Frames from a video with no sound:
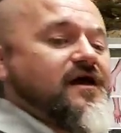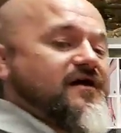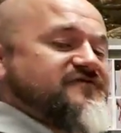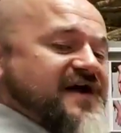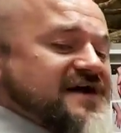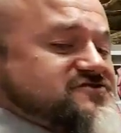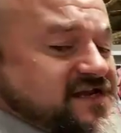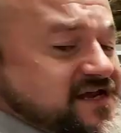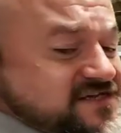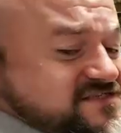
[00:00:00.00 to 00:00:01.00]
uh, for
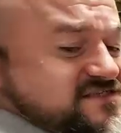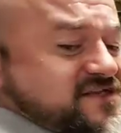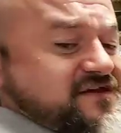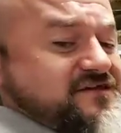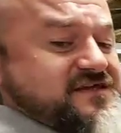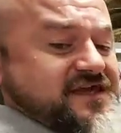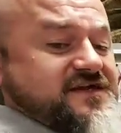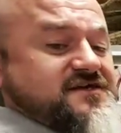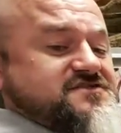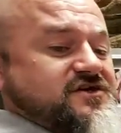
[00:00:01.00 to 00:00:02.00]
Hydrodynastes
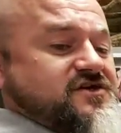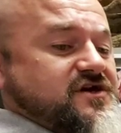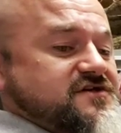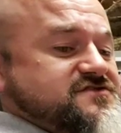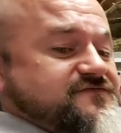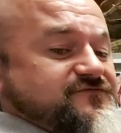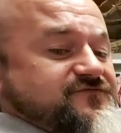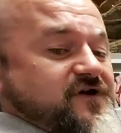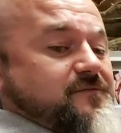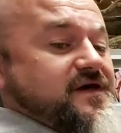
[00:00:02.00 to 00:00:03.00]
gigas occurred
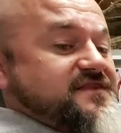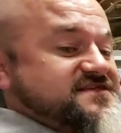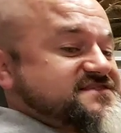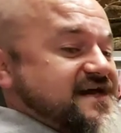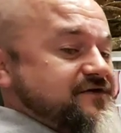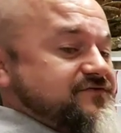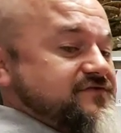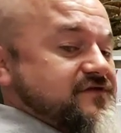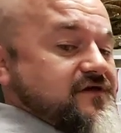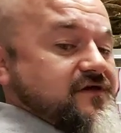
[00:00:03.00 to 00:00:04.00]
from the south